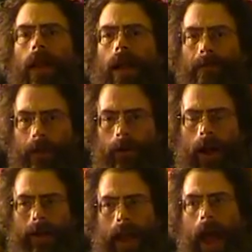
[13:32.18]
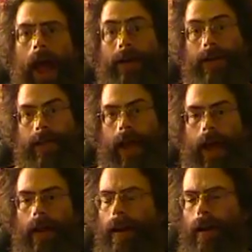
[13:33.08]
and be trying to add to
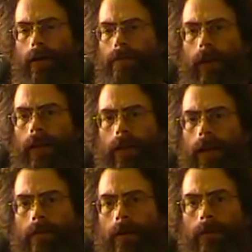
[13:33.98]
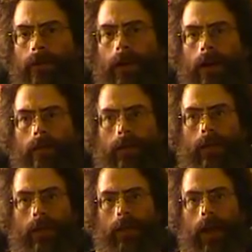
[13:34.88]
that and I could play the same number of tables
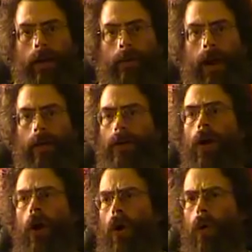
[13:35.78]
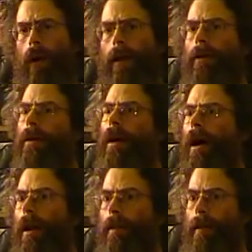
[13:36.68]
in a second round or I could
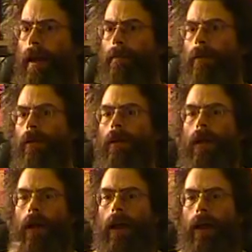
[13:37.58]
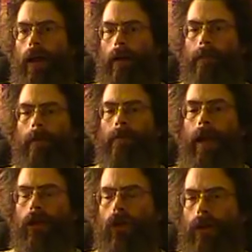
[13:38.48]
cut a table and, but
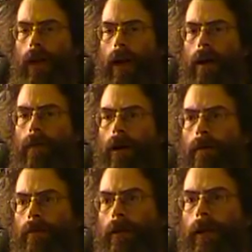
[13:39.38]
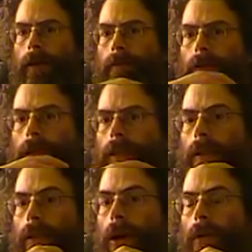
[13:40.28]
make sure that I have a couple of tables
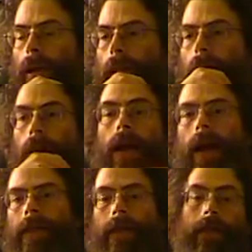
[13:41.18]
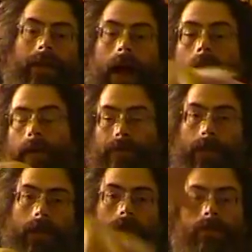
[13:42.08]
going there. And then the top
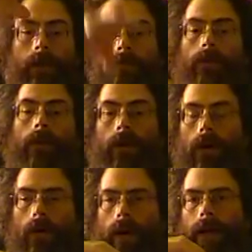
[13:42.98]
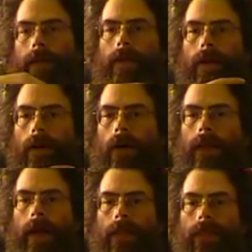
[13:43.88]
six people would go and sit on
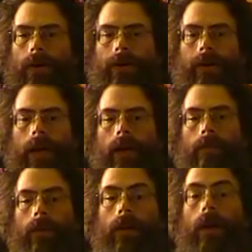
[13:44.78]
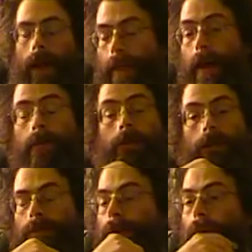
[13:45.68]
that third table. And that would
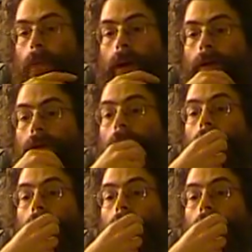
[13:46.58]
just be a winner